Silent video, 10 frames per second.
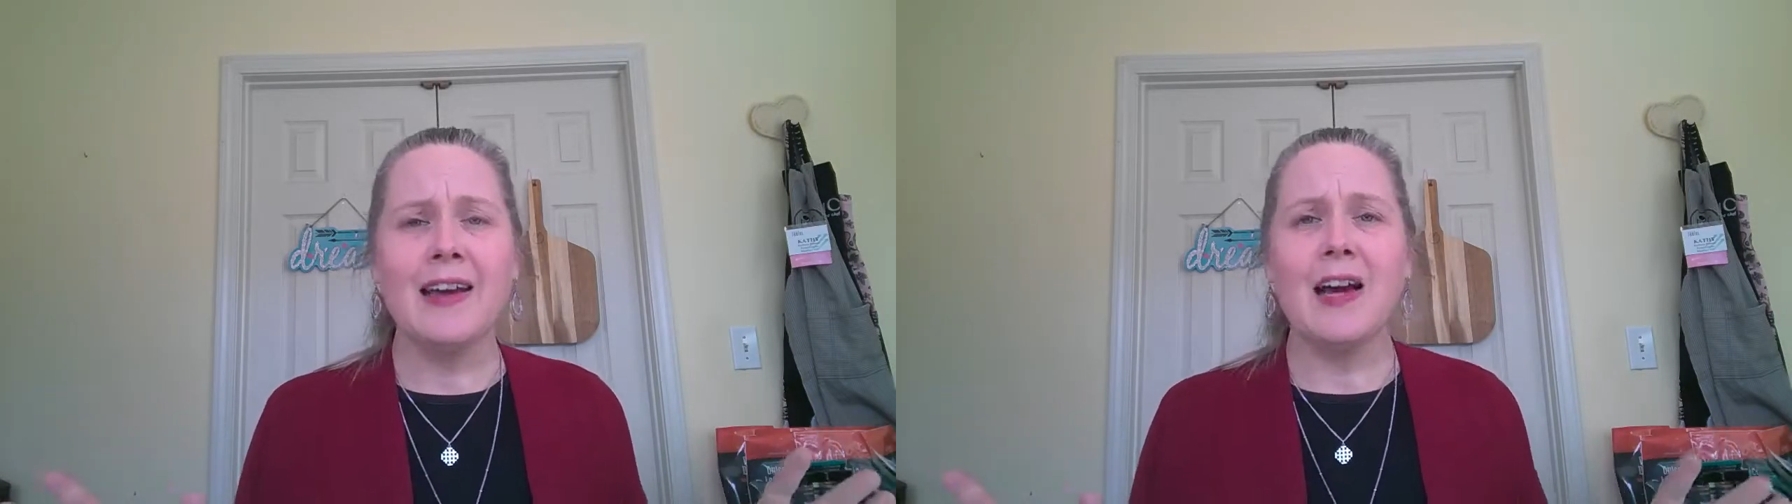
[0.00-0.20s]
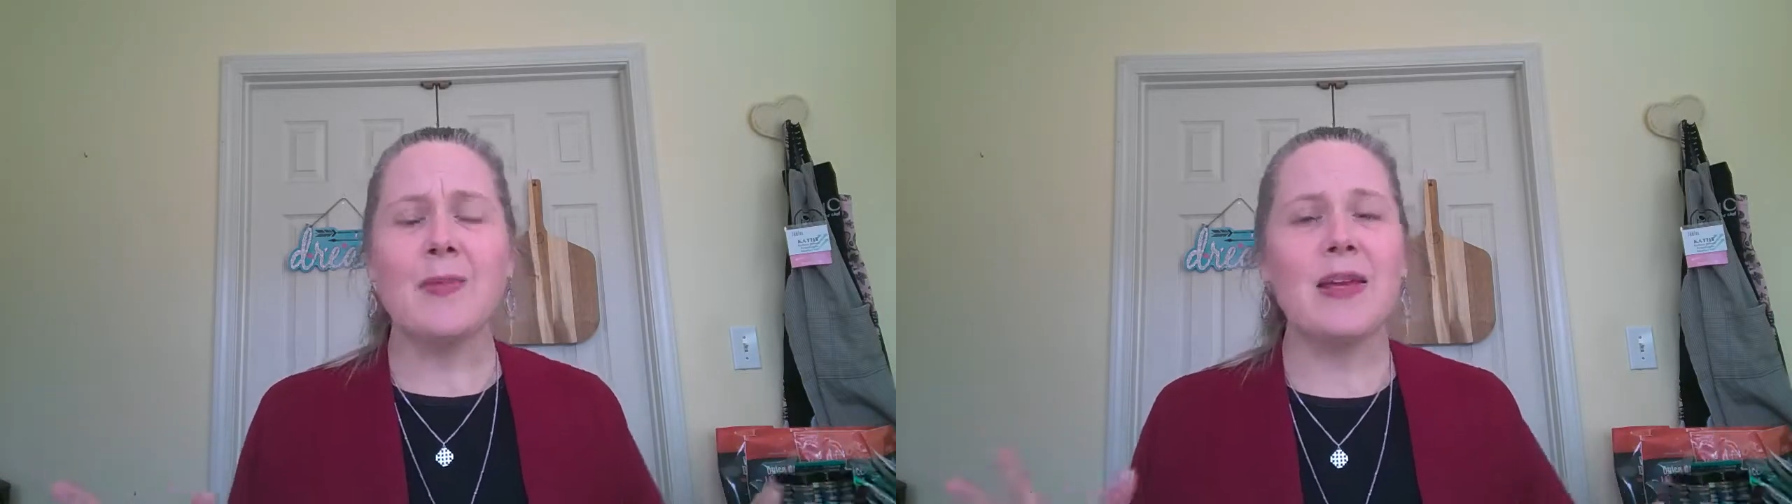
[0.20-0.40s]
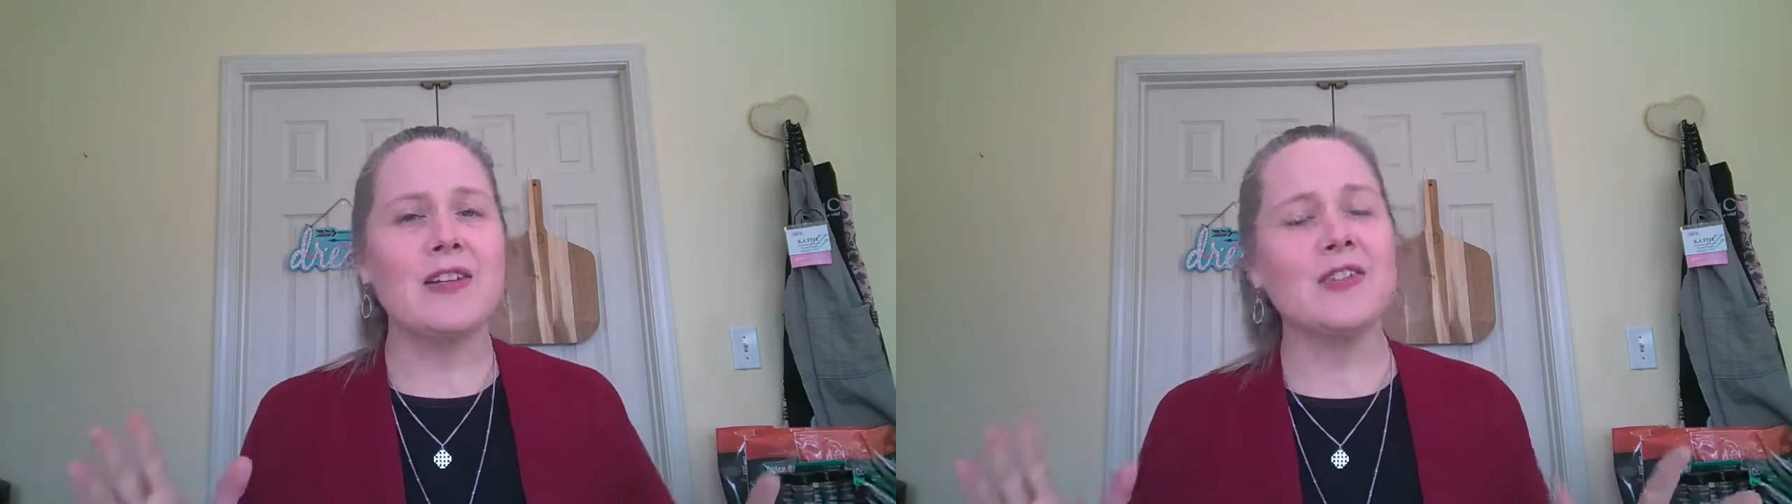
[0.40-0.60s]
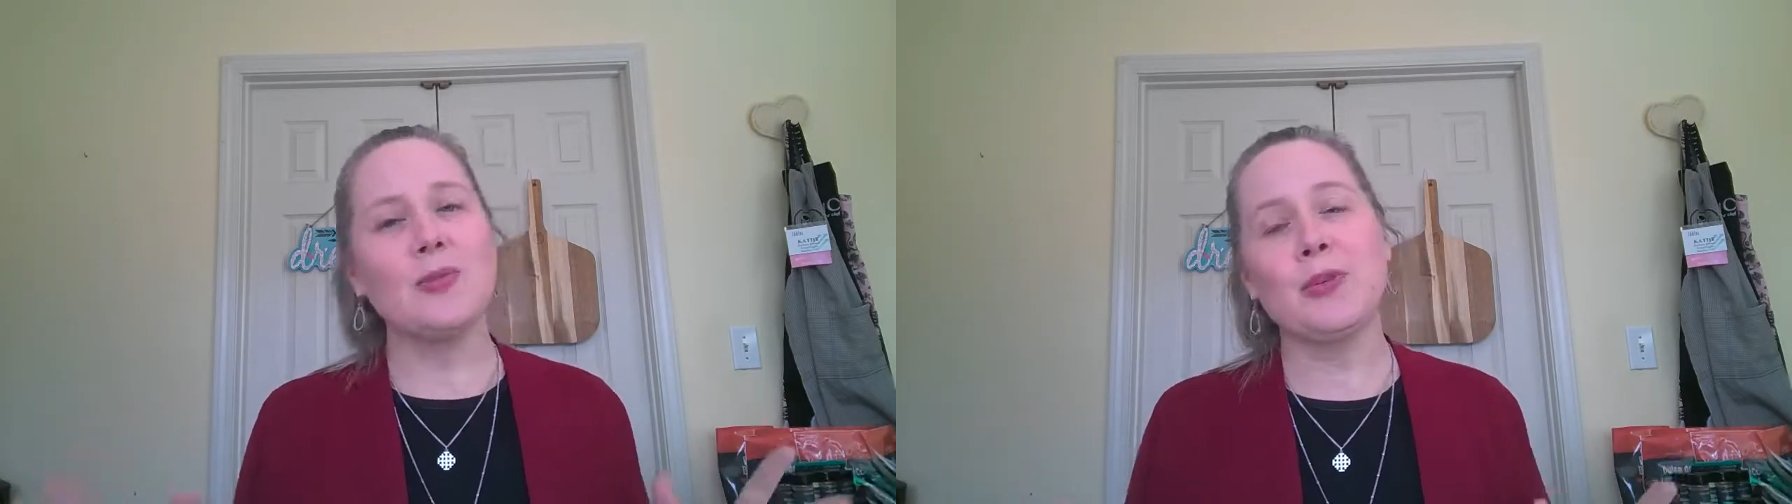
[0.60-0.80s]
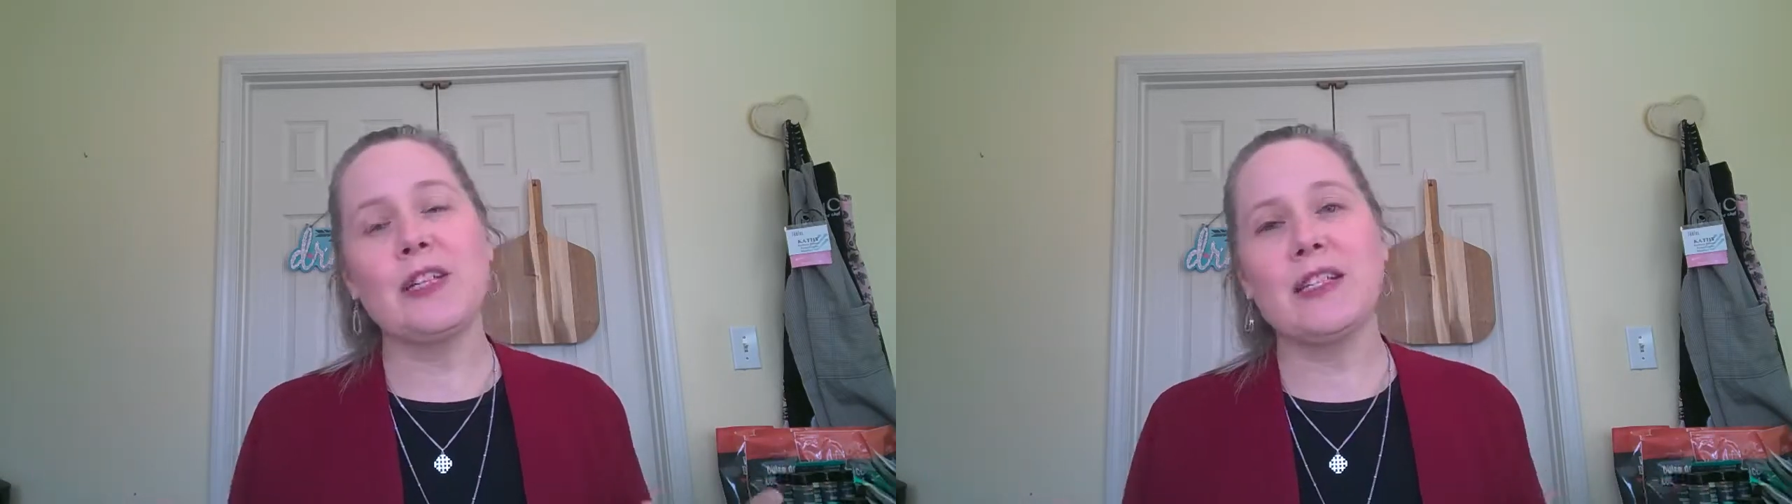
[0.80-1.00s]
I make it
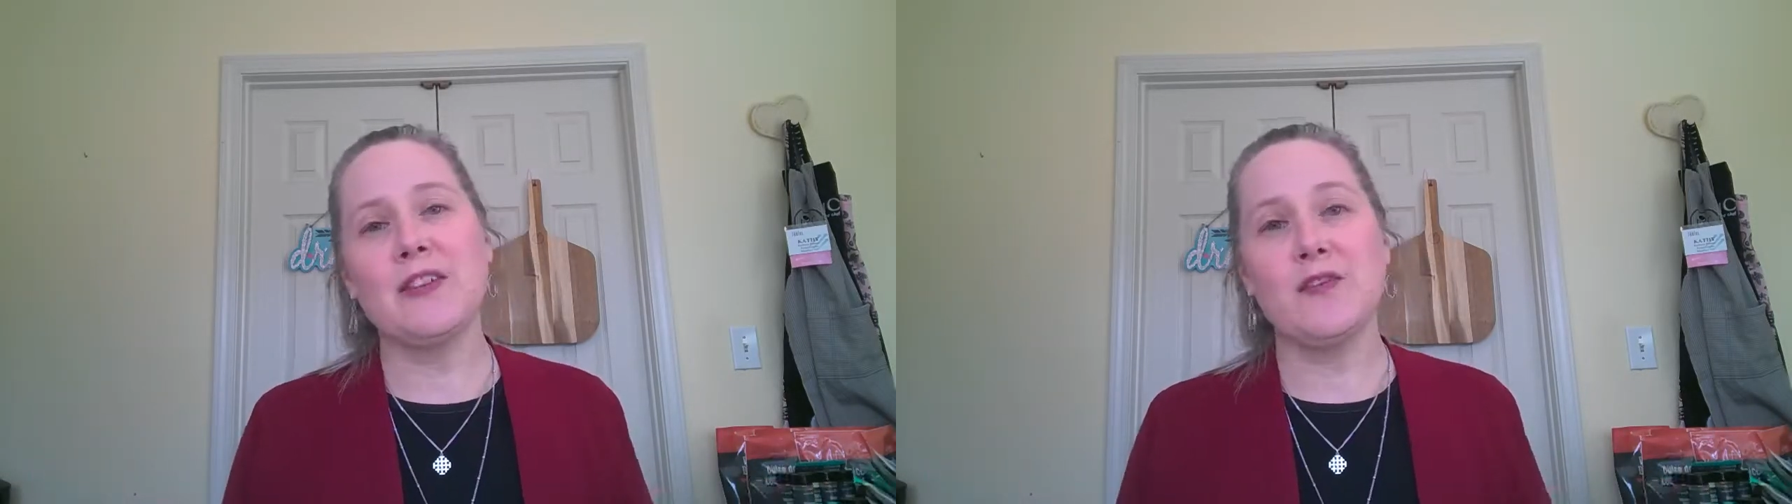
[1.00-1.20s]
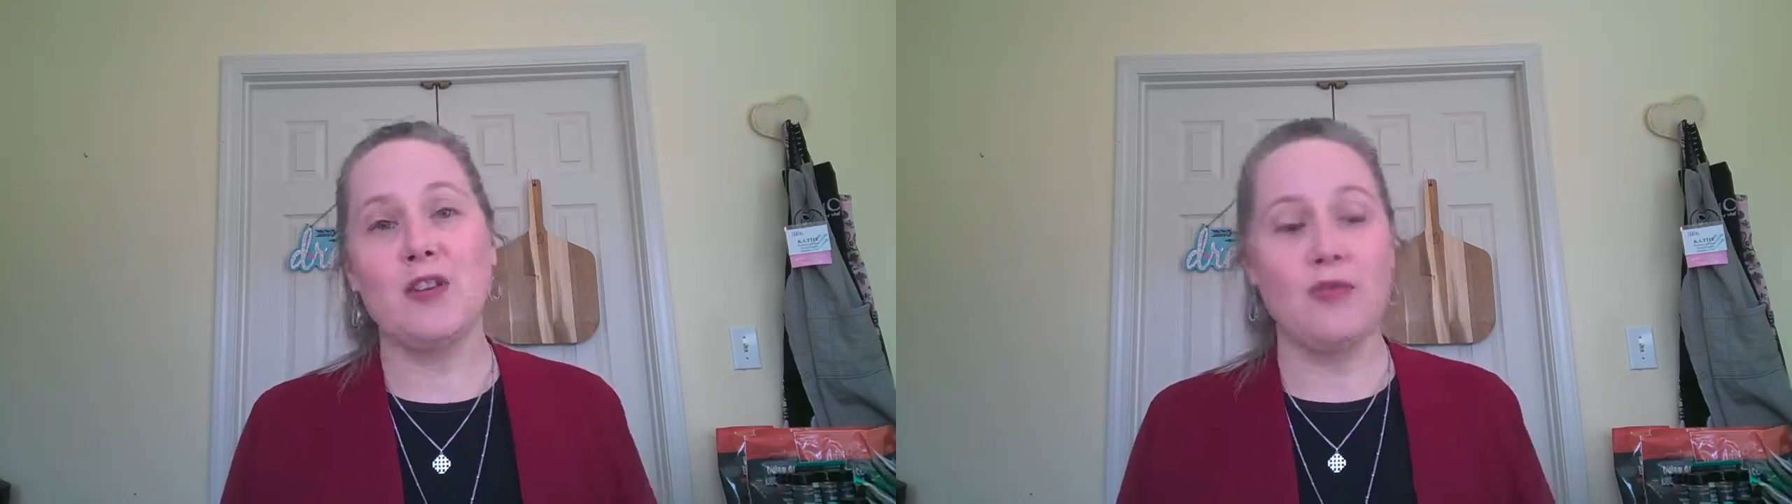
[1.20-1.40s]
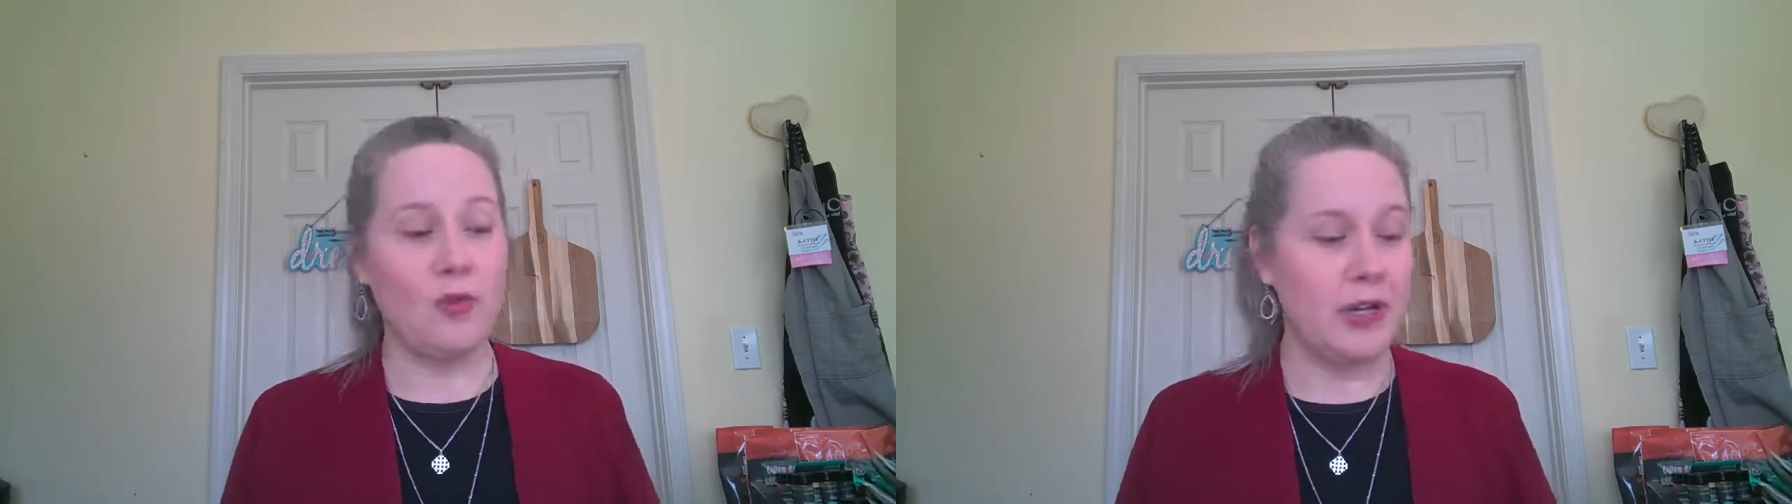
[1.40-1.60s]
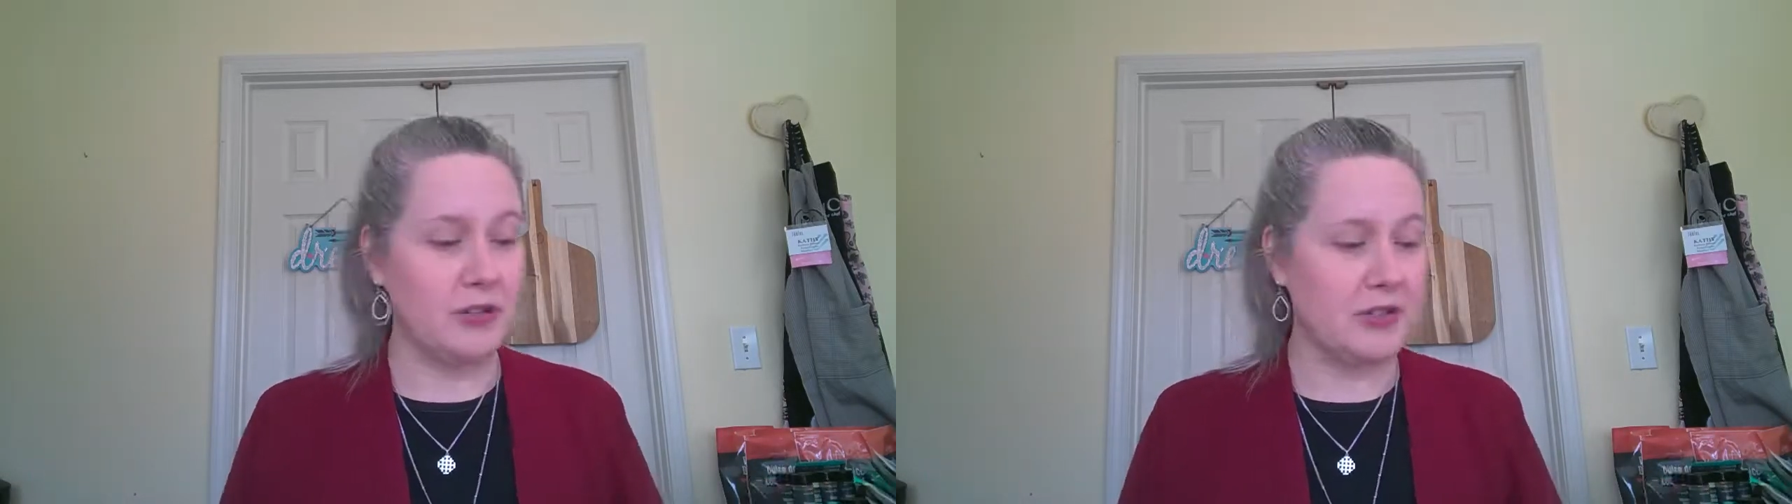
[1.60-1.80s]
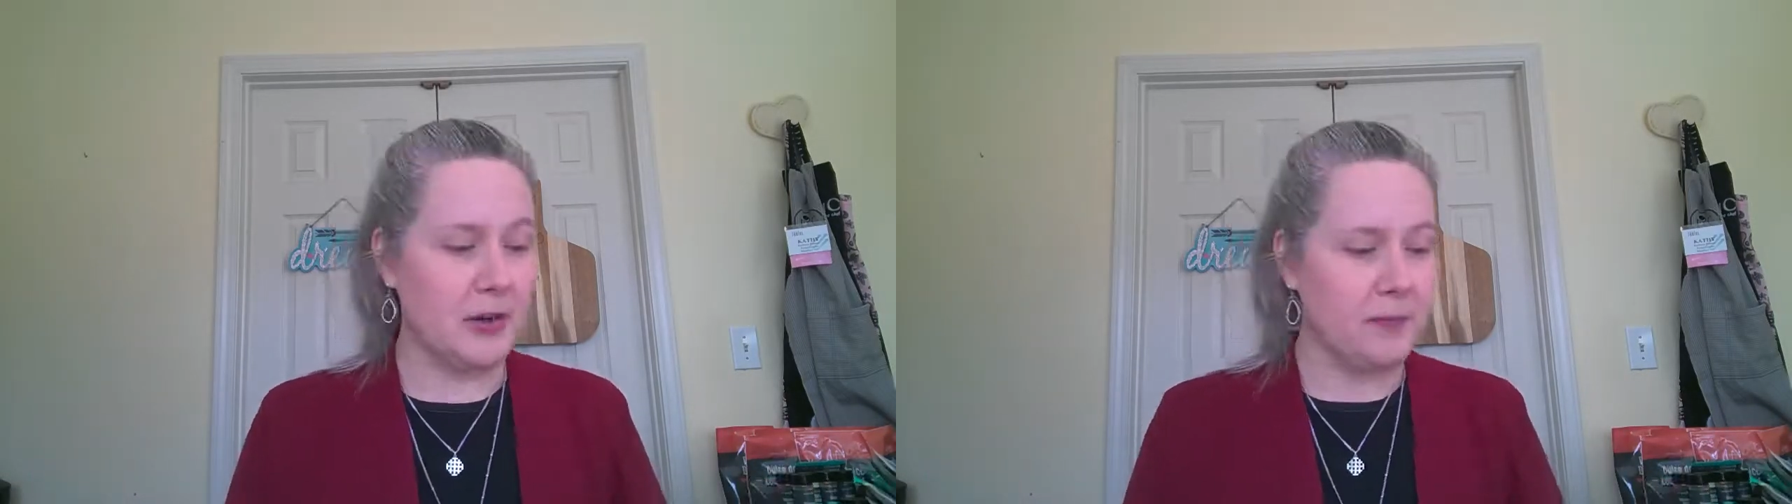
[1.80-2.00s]
super easy and fun for you.
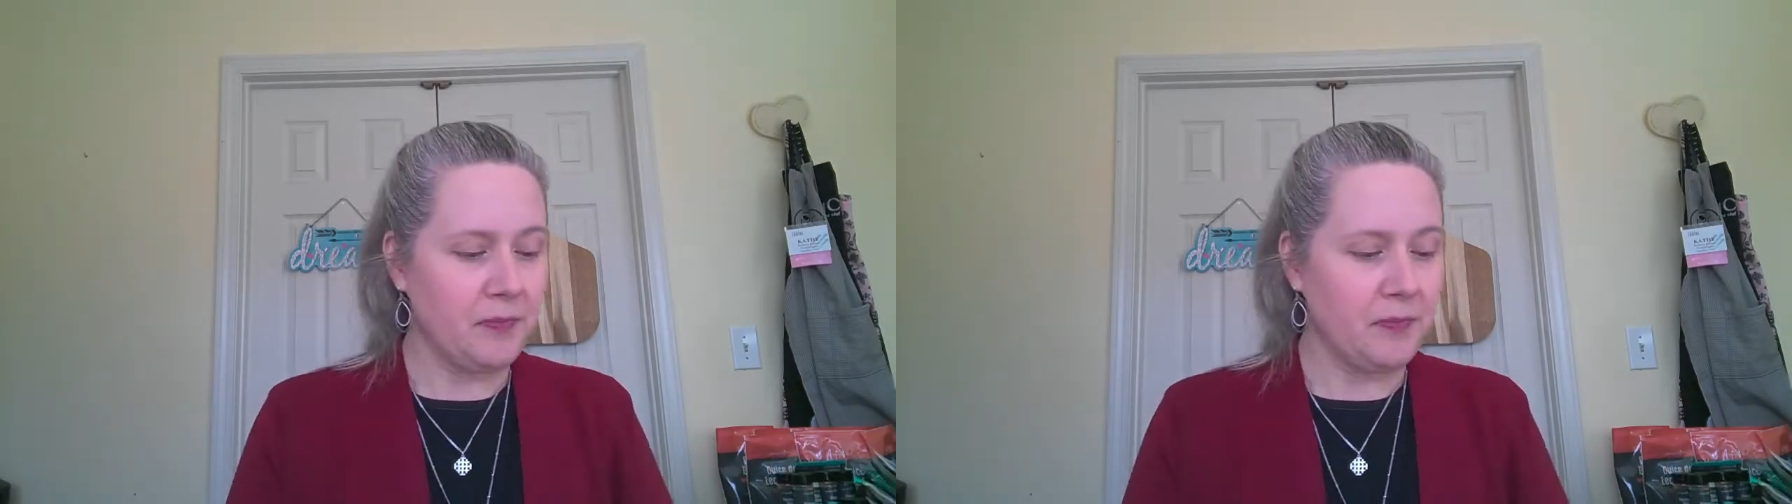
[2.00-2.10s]
So